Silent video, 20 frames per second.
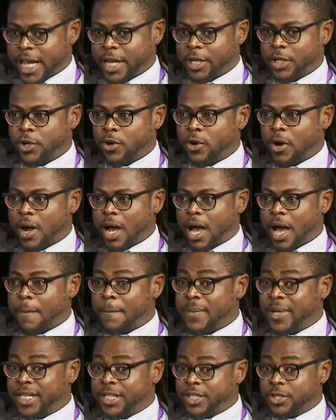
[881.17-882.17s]
and your
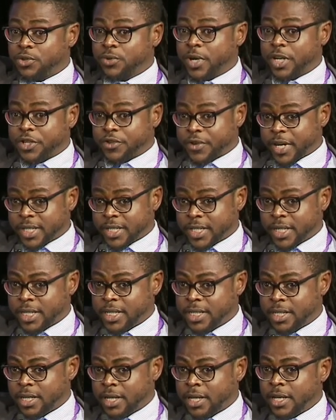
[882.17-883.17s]
ability to address
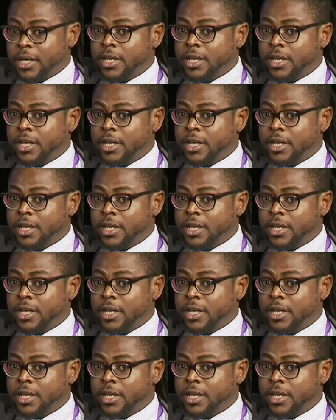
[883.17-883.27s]
it,